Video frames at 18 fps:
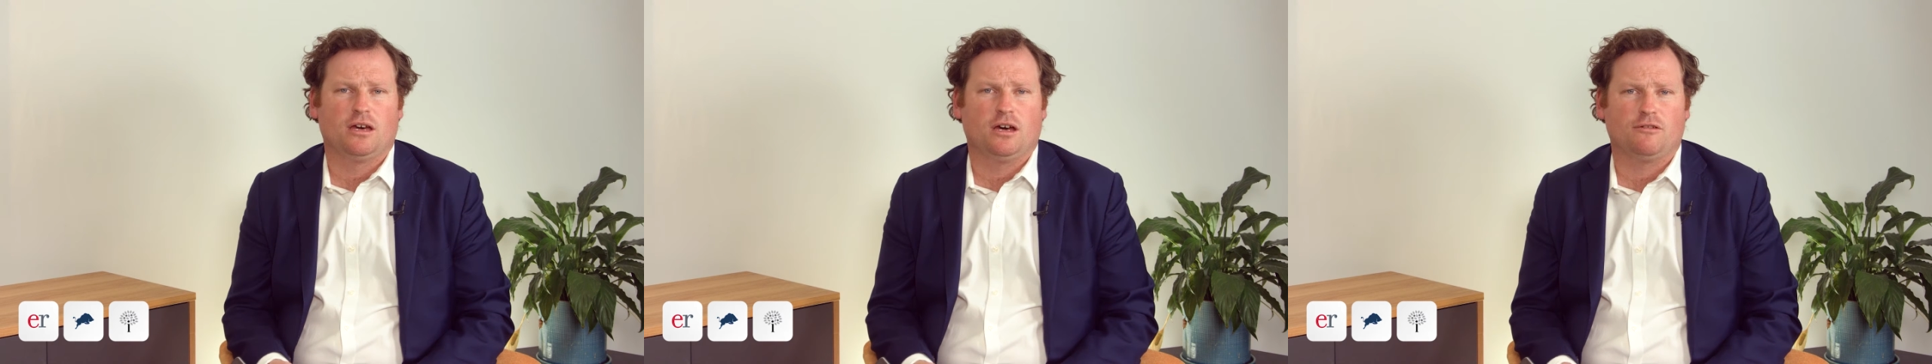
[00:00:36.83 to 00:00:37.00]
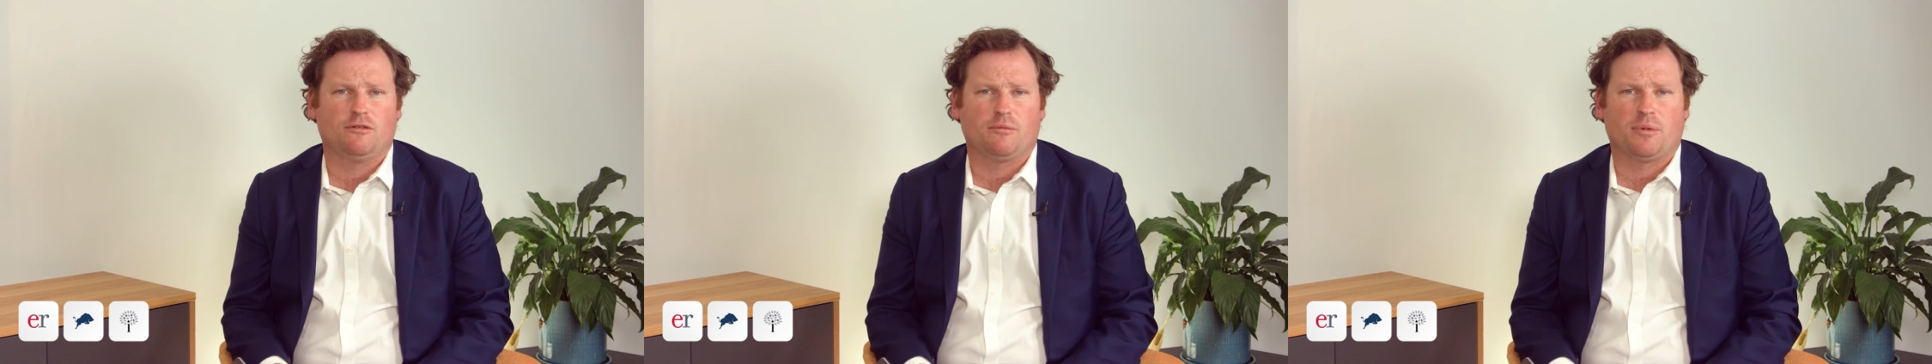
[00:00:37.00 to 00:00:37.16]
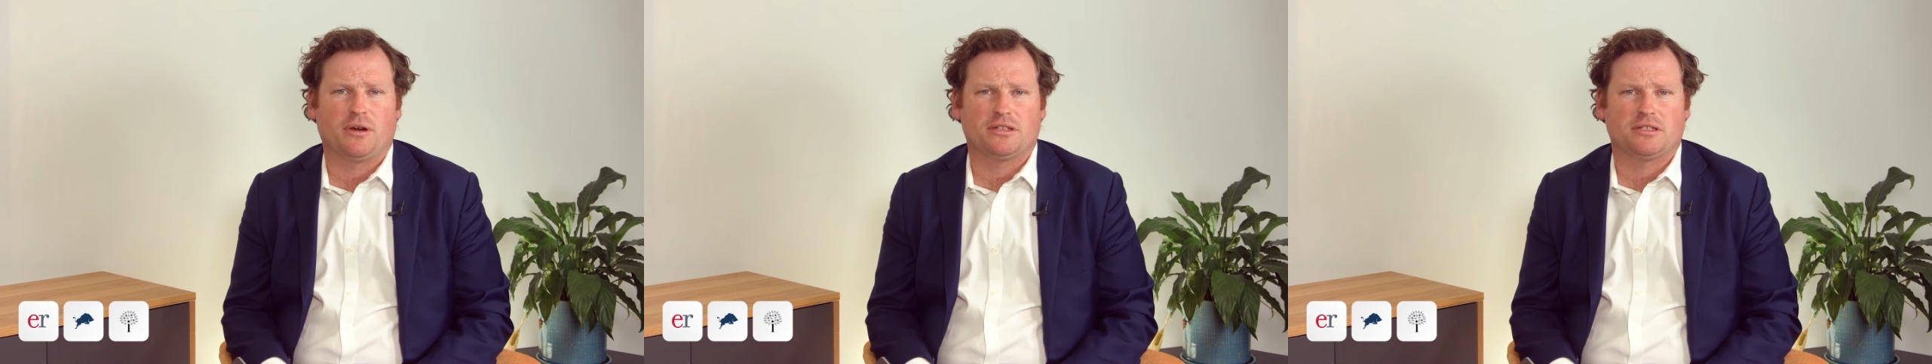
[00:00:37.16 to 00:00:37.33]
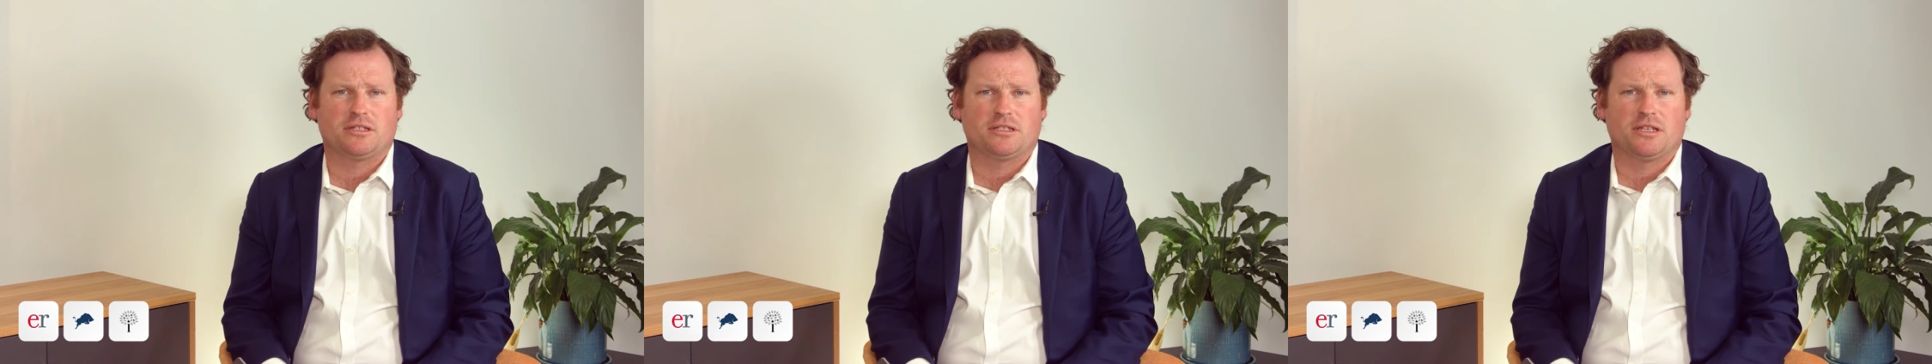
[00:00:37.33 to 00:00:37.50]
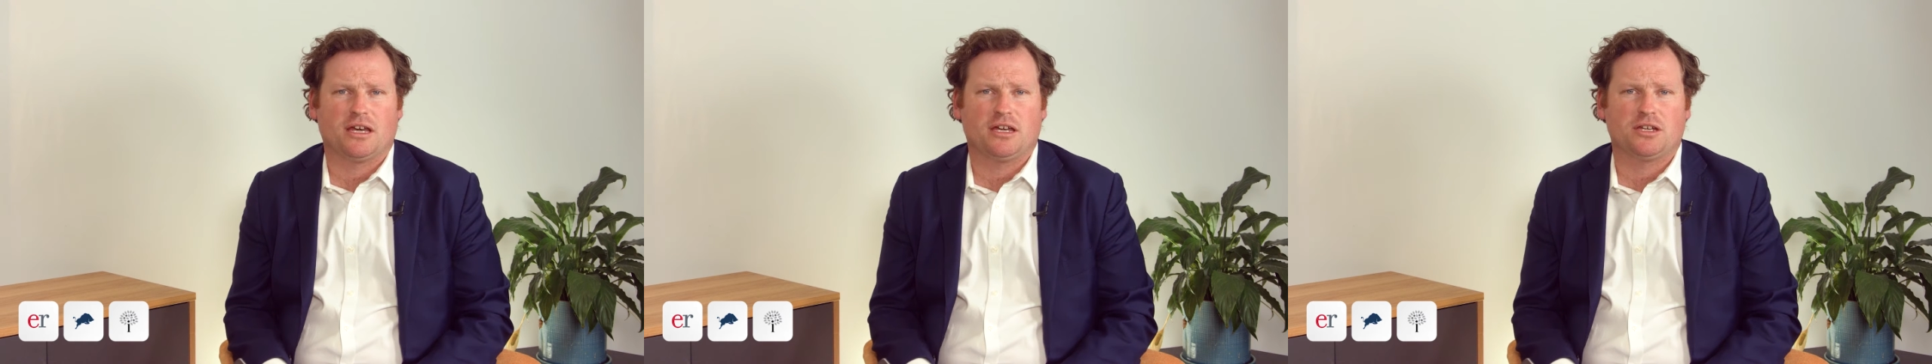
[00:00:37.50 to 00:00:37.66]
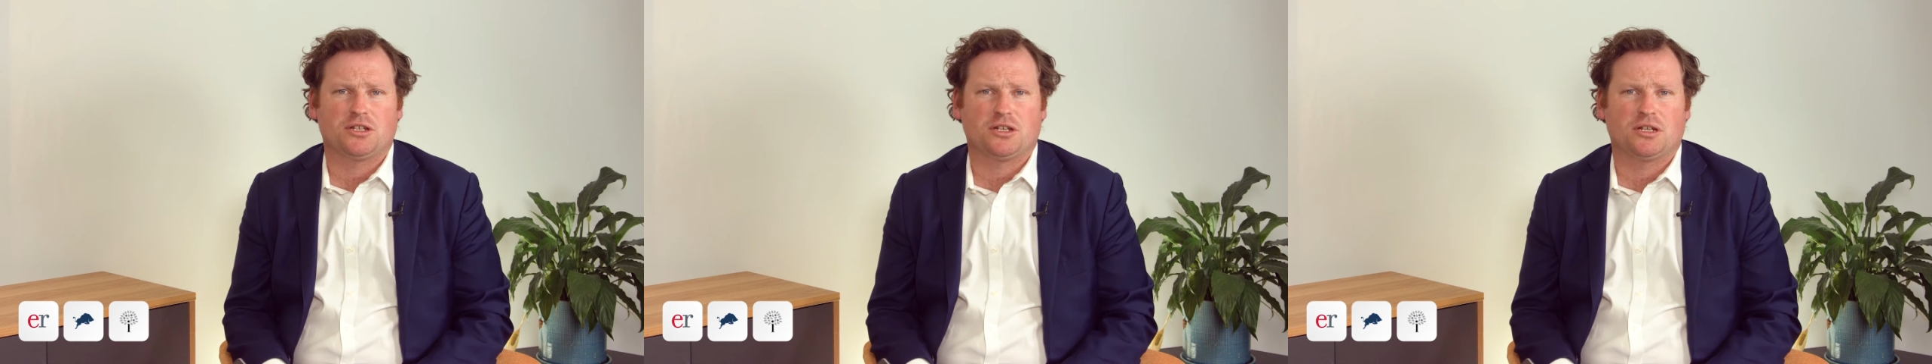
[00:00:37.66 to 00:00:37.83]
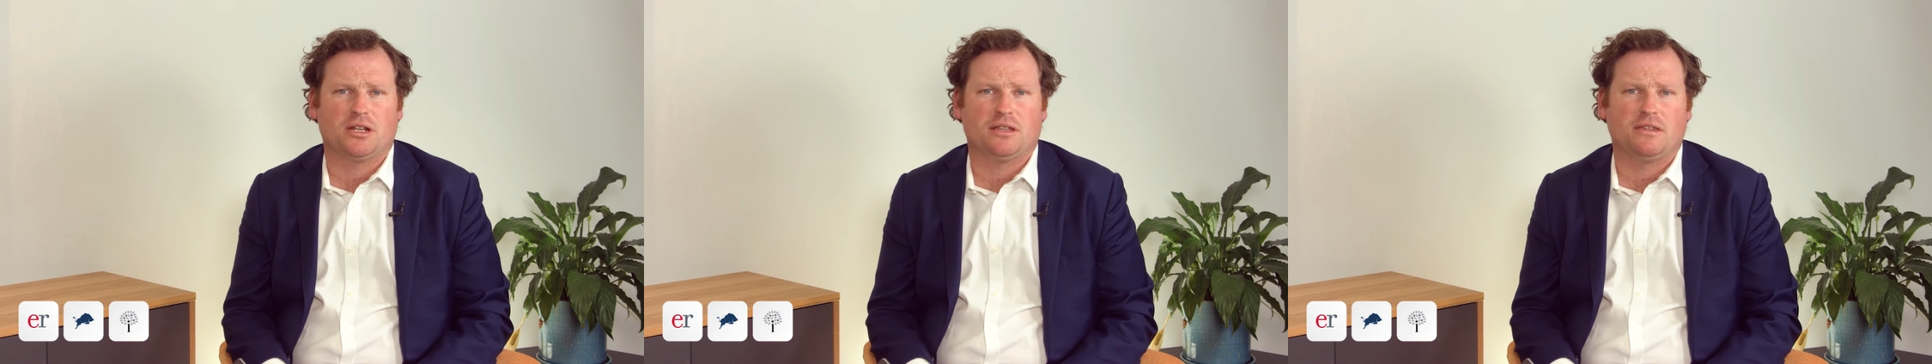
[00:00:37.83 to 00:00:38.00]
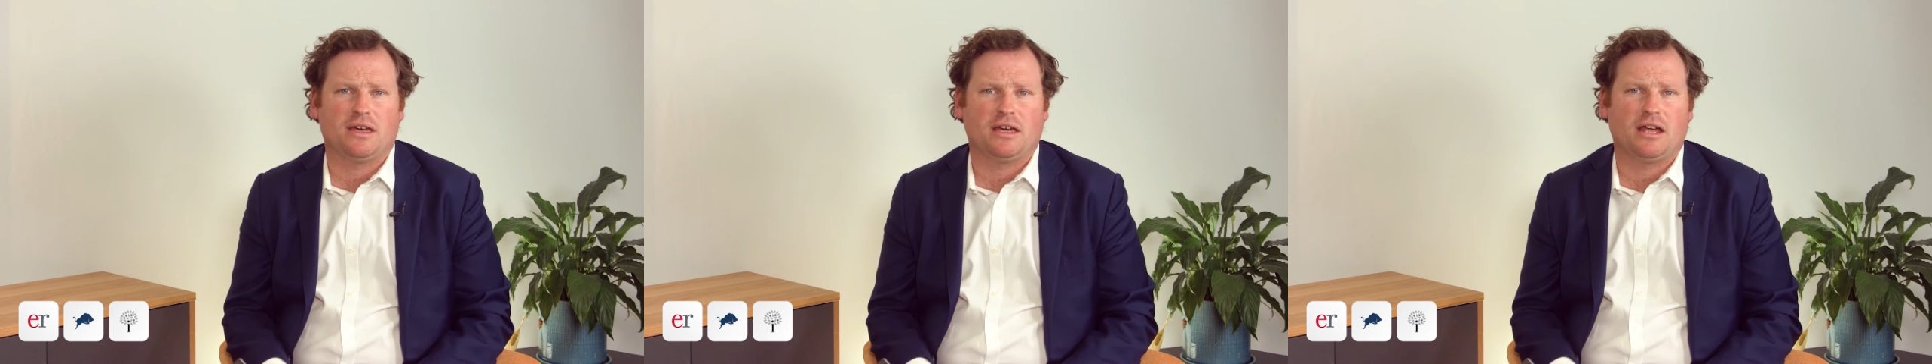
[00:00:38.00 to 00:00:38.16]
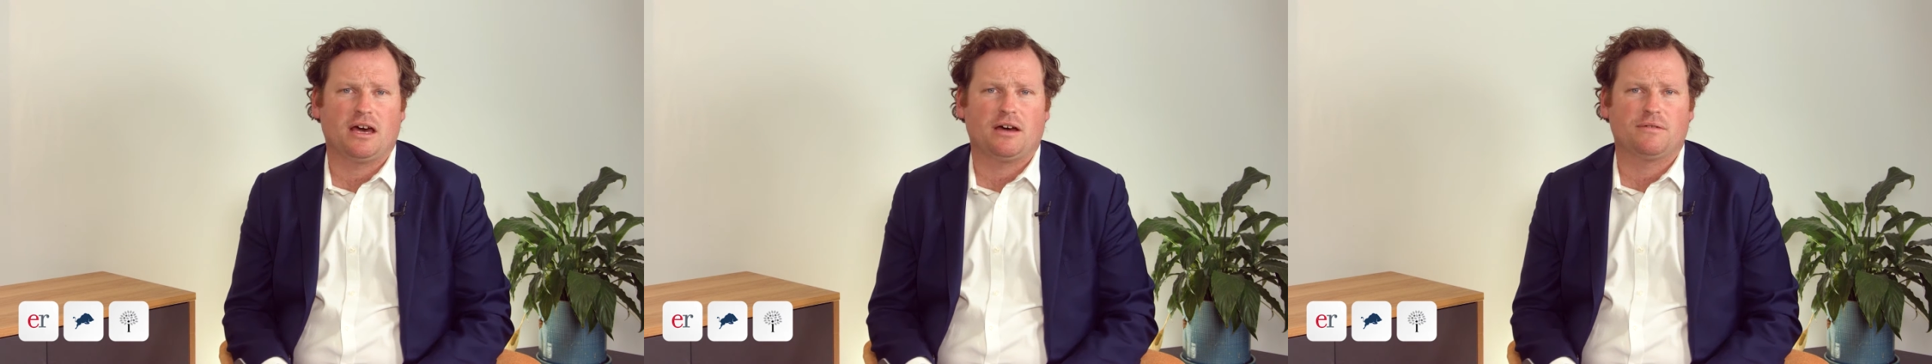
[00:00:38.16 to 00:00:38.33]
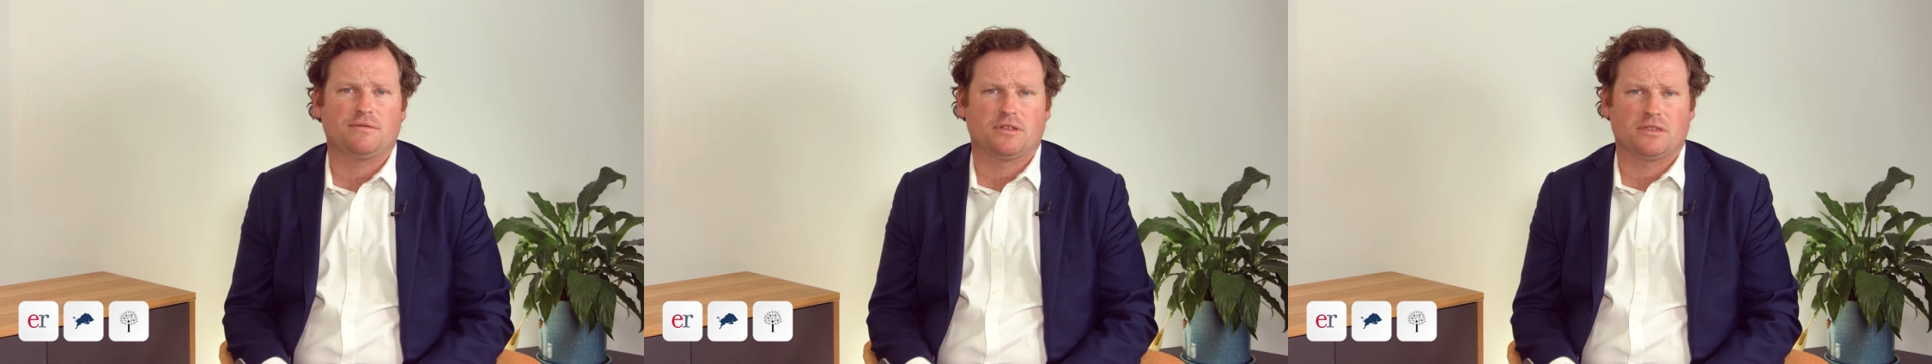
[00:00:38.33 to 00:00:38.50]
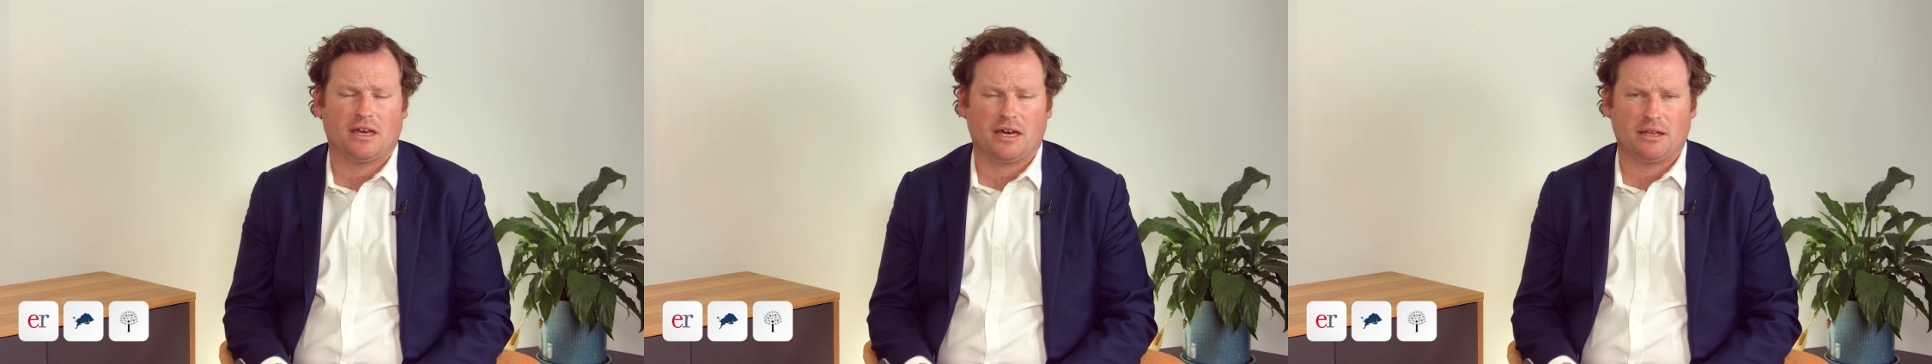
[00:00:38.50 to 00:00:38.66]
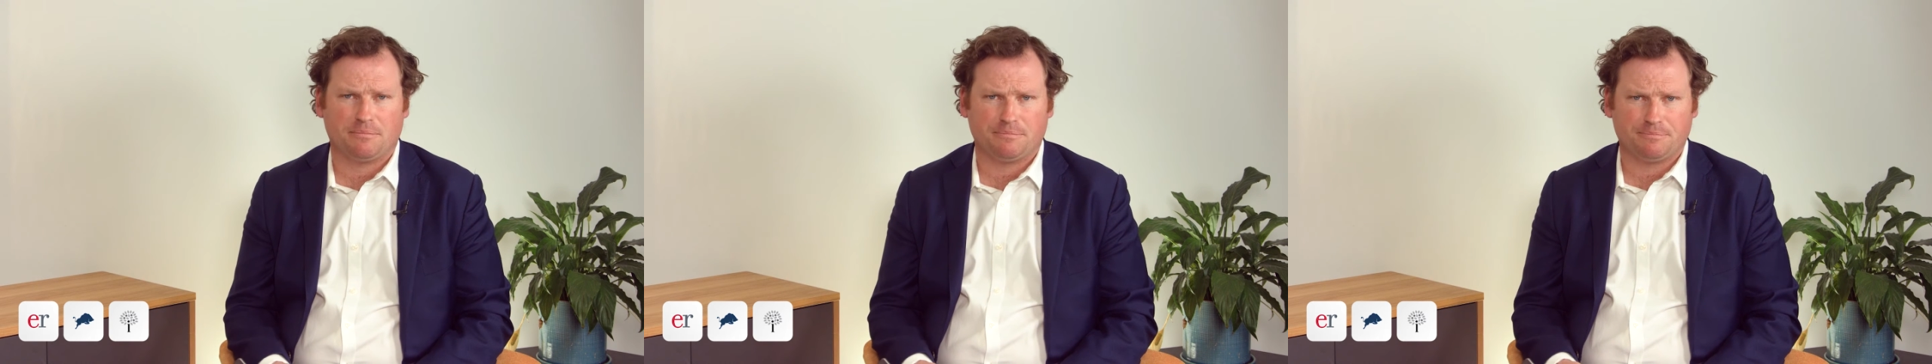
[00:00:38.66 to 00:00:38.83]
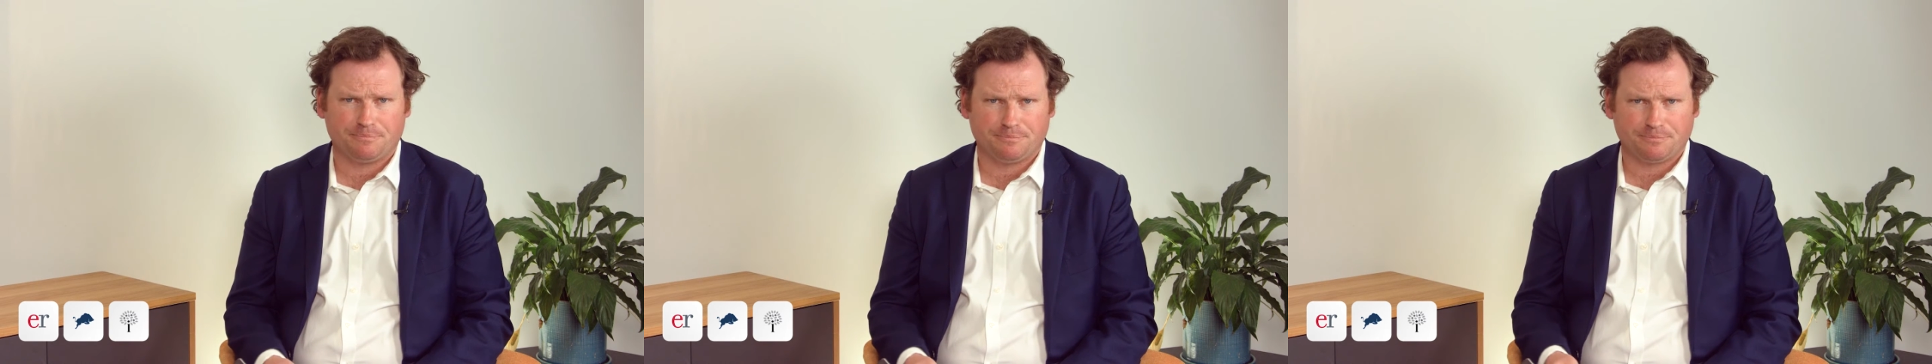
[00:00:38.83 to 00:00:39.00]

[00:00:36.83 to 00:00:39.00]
of a presentation, and then after that